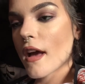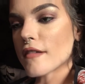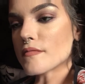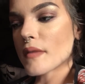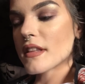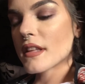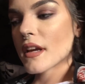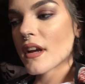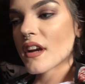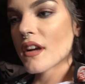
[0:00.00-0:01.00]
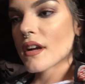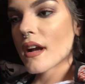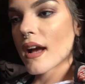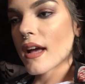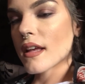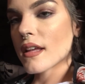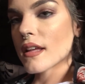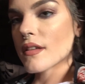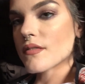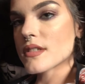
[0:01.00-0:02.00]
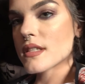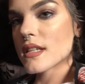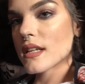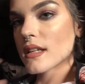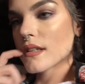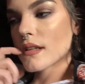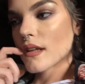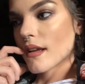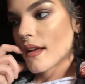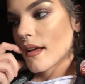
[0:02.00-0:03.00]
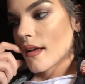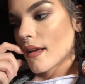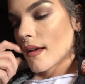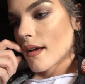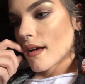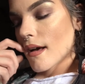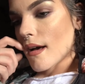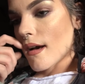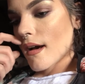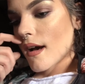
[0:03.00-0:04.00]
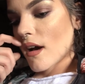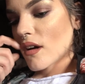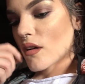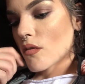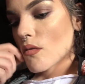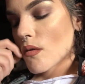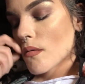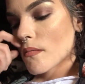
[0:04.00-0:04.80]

I've been there, I've seen uh, how